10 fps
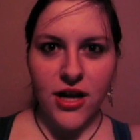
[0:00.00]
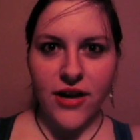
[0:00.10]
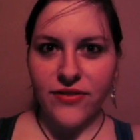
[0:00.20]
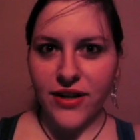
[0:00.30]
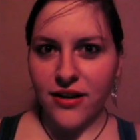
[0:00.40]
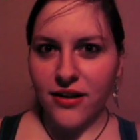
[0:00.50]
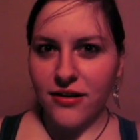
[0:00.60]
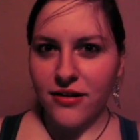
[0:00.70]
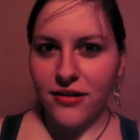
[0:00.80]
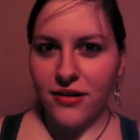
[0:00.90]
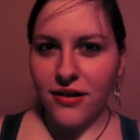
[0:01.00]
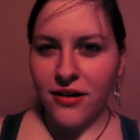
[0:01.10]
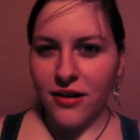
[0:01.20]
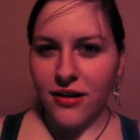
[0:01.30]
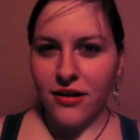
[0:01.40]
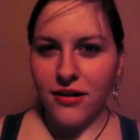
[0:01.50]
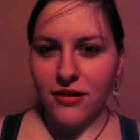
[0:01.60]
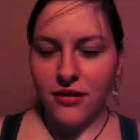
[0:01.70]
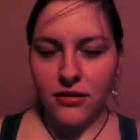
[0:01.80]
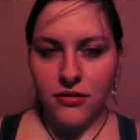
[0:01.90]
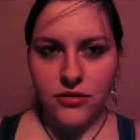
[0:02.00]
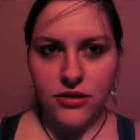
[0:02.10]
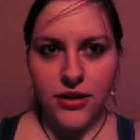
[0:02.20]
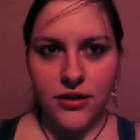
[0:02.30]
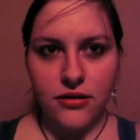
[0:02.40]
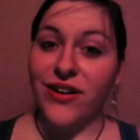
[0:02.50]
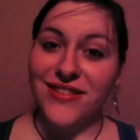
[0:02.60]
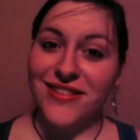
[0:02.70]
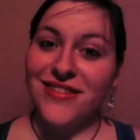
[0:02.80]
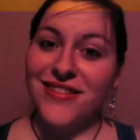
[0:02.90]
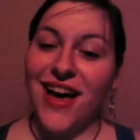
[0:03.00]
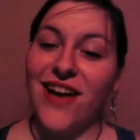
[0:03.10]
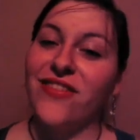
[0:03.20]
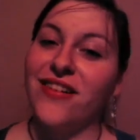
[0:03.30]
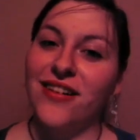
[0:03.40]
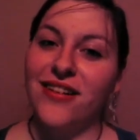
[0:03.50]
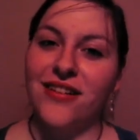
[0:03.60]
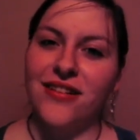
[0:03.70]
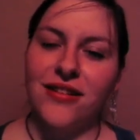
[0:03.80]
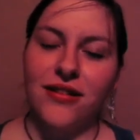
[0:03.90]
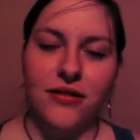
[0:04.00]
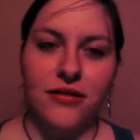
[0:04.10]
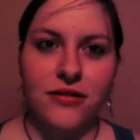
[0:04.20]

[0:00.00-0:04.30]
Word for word: should have like an uh shit. For instance, I have uh,